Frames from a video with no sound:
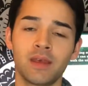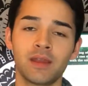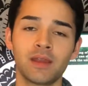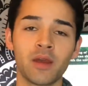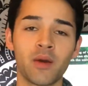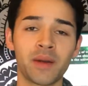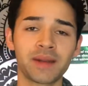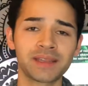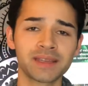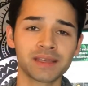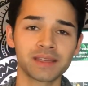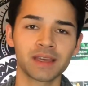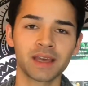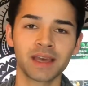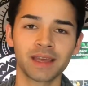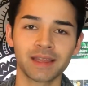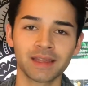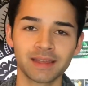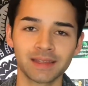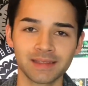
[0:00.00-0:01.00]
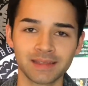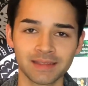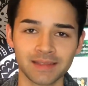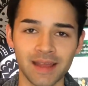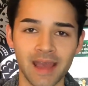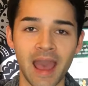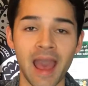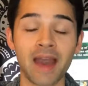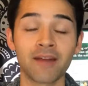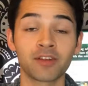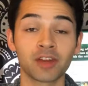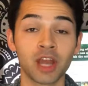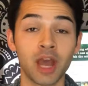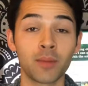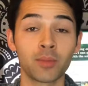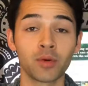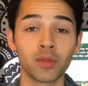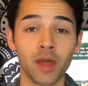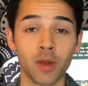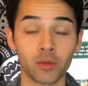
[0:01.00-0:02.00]
Now, I did have a
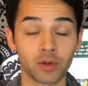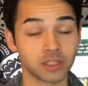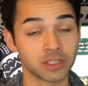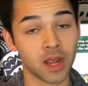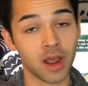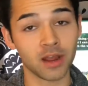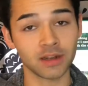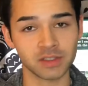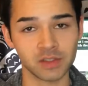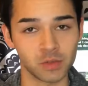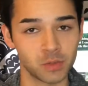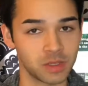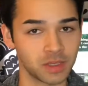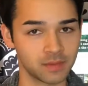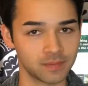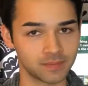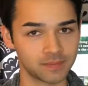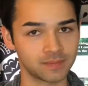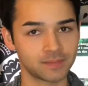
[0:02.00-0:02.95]
couple that were taught to me.